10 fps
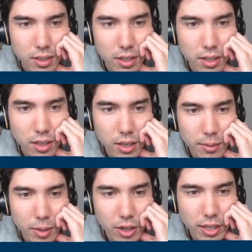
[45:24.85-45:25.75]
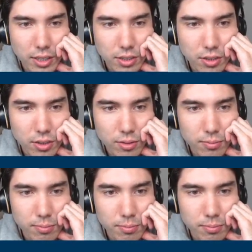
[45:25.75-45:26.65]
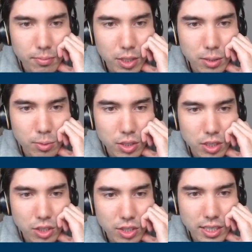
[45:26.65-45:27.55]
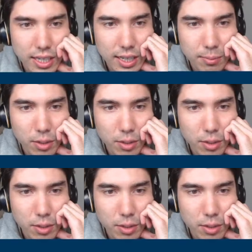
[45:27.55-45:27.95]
Alright, so bishop was under attack.